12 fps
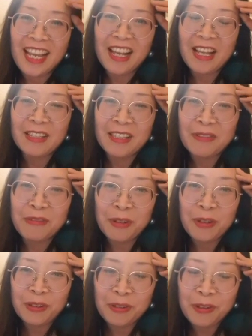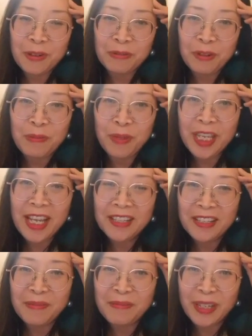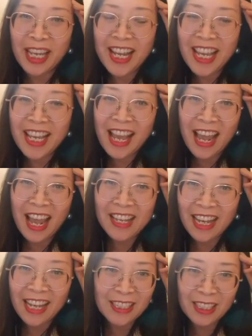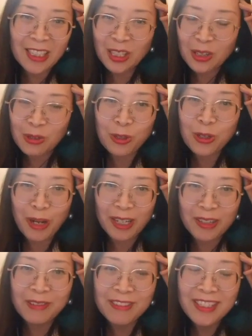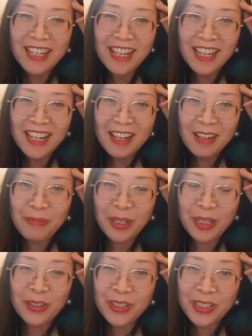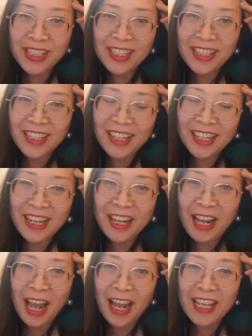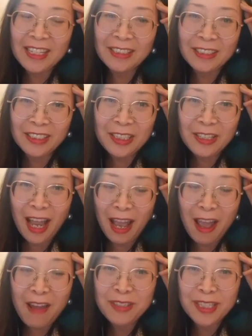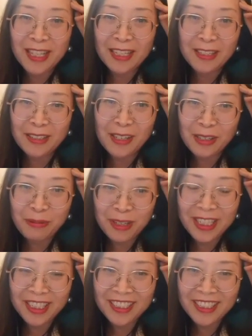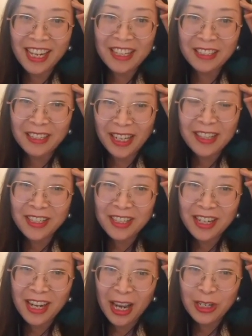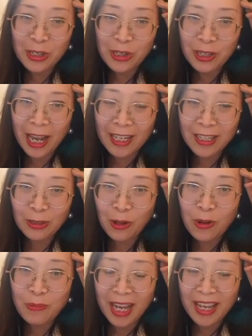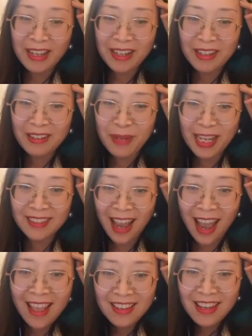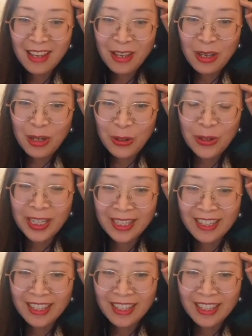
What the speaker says: And for me, at the beginning, I didn't cook well because I didn't have a standard work. And later, I saw my dad cook.